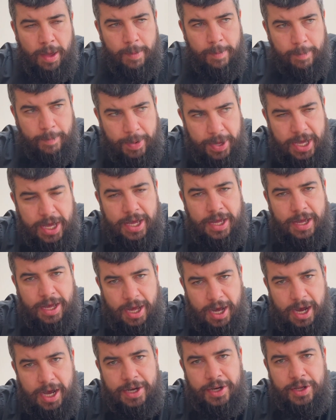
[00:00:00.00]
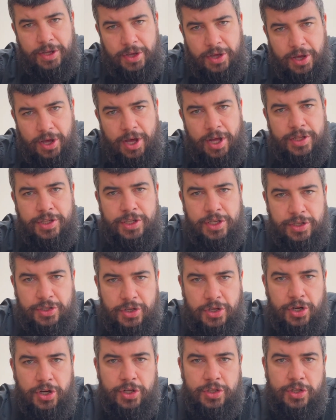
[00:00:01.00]
Being kind and courteous
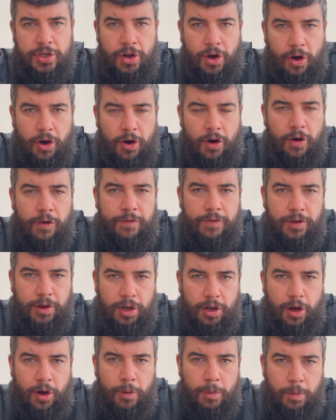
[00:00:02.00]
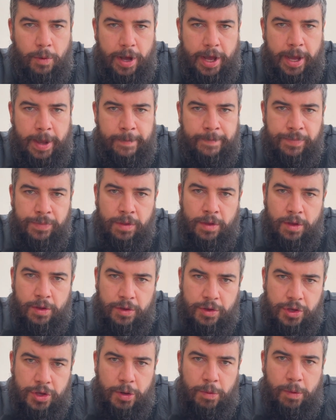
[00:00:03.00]
goes an awful long way.
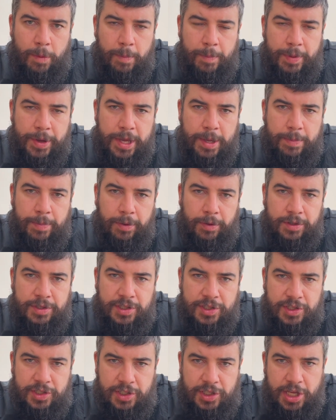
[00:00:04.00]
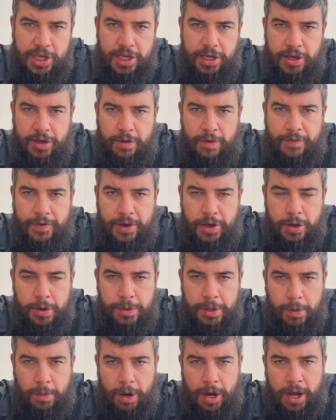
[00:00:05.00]
You want people to see you for who
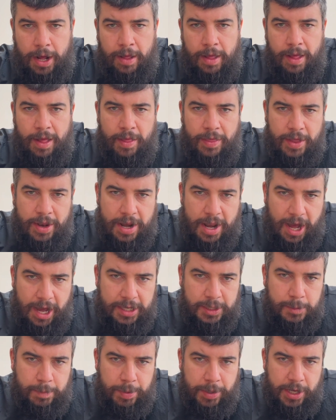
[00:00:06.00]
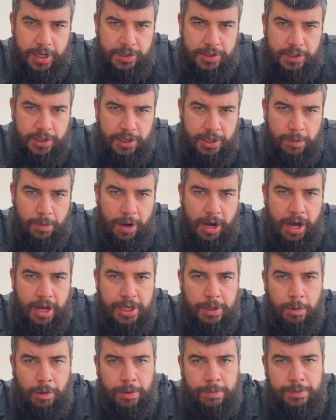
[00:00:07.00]
you are, the nice person that you are.
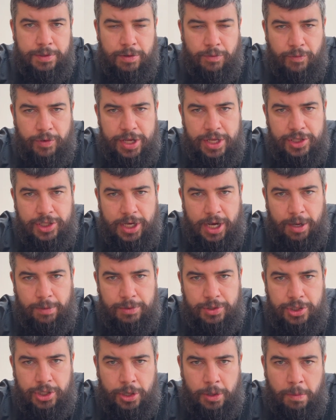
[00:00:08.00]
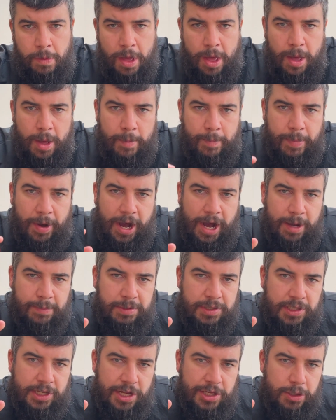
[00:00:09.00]
You want them to reach out to you,
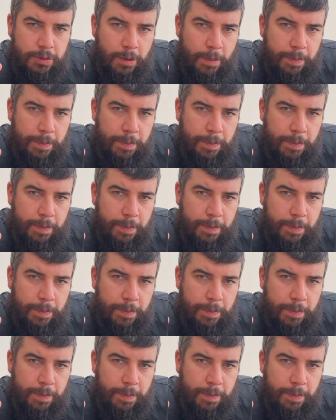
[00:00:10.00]
perhaps send you a